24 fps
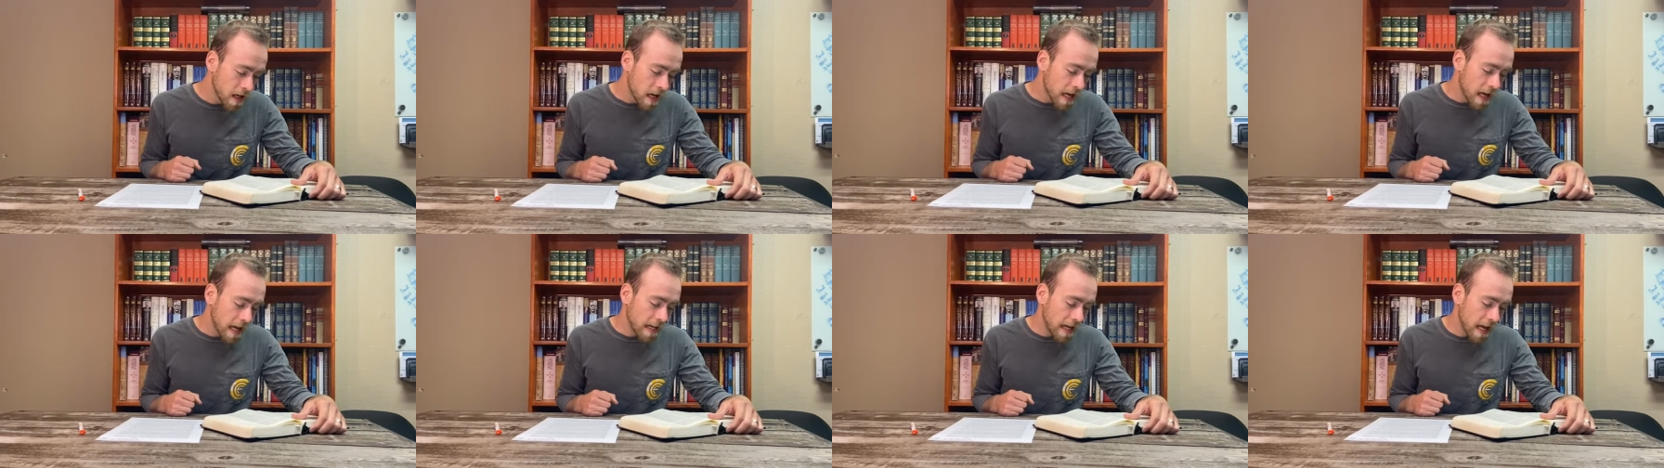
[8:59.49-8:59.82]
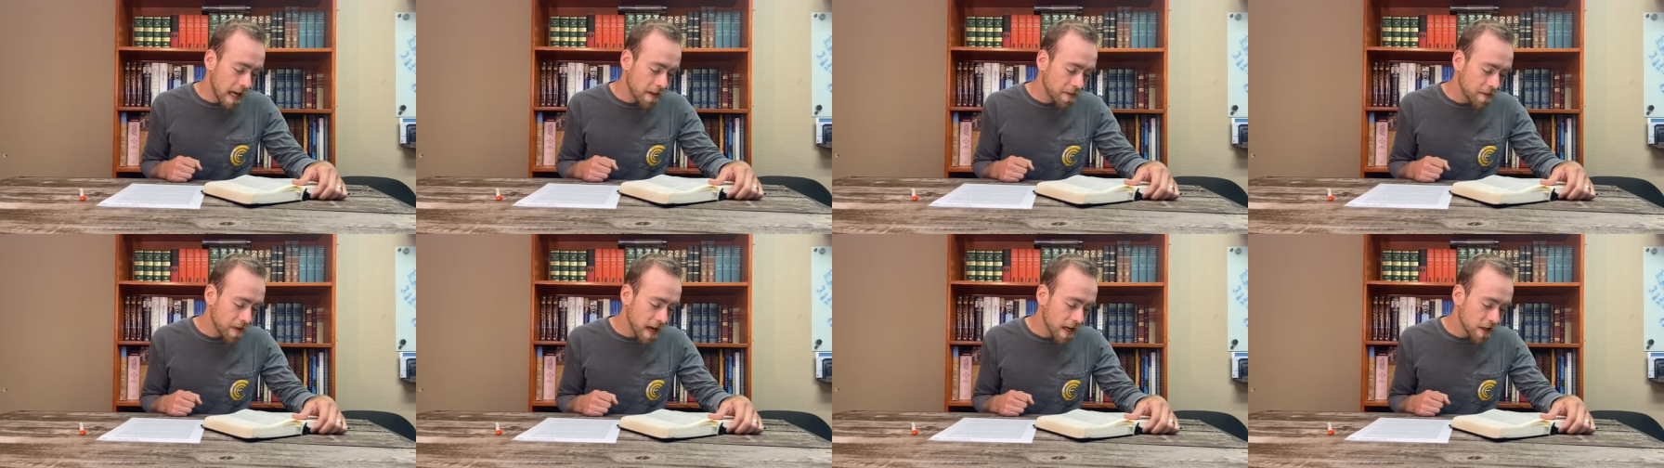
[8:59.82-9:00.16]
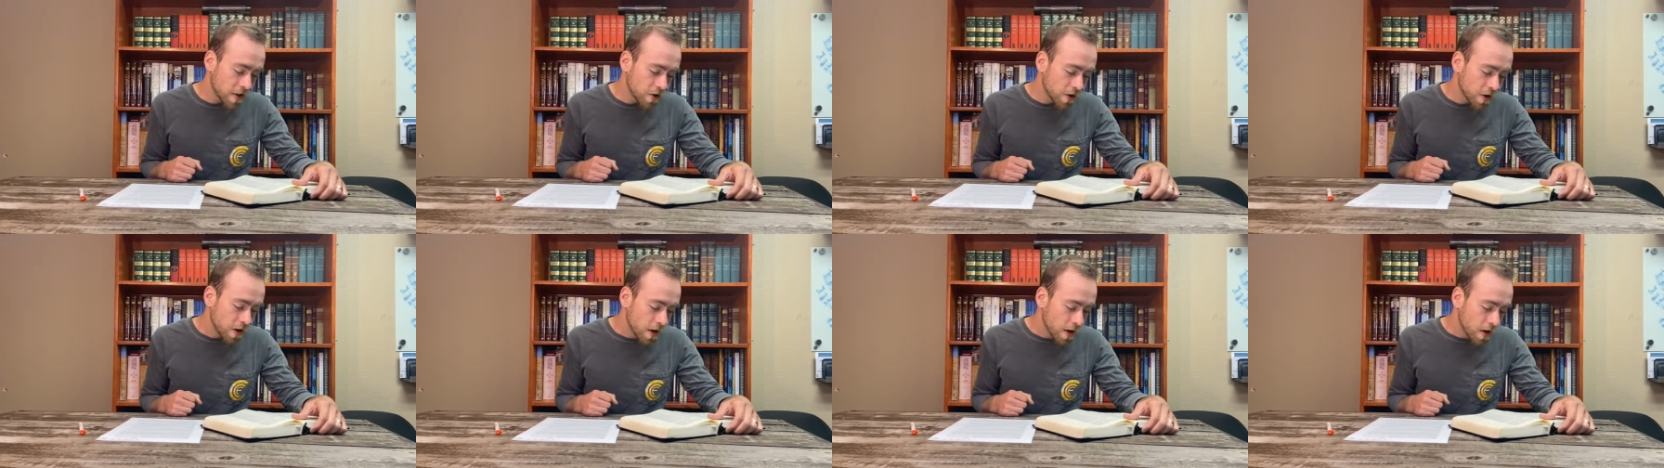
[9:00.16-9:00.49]
And
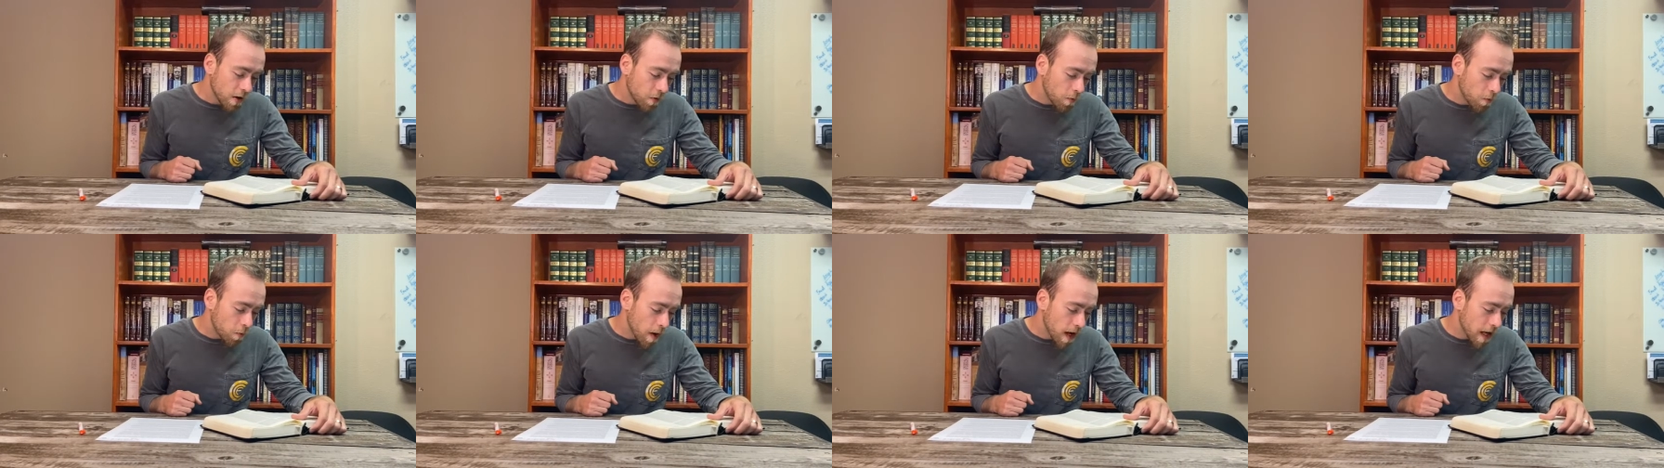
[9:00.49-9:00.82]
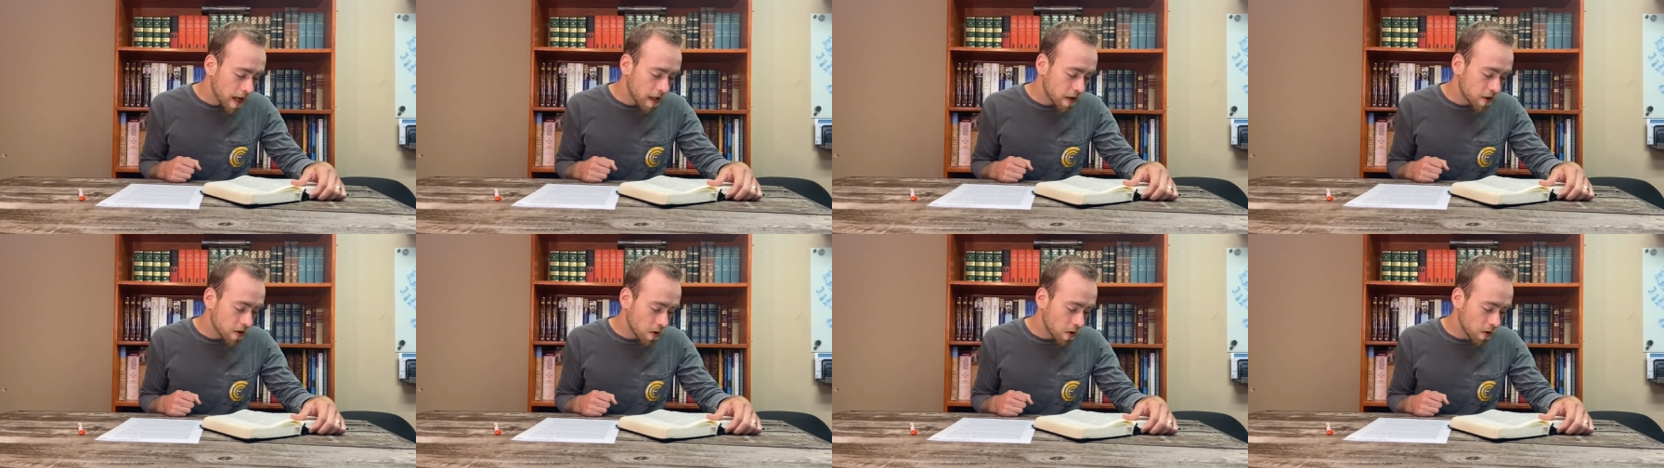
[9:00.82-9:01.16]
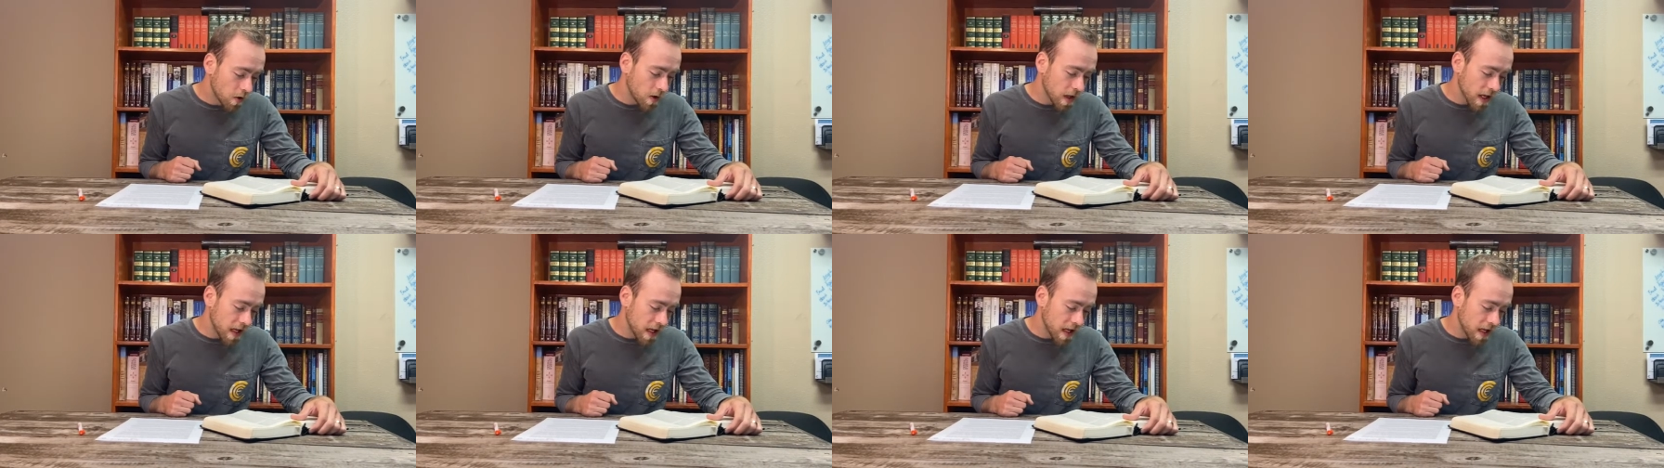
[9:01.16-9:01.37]
Hathach went and told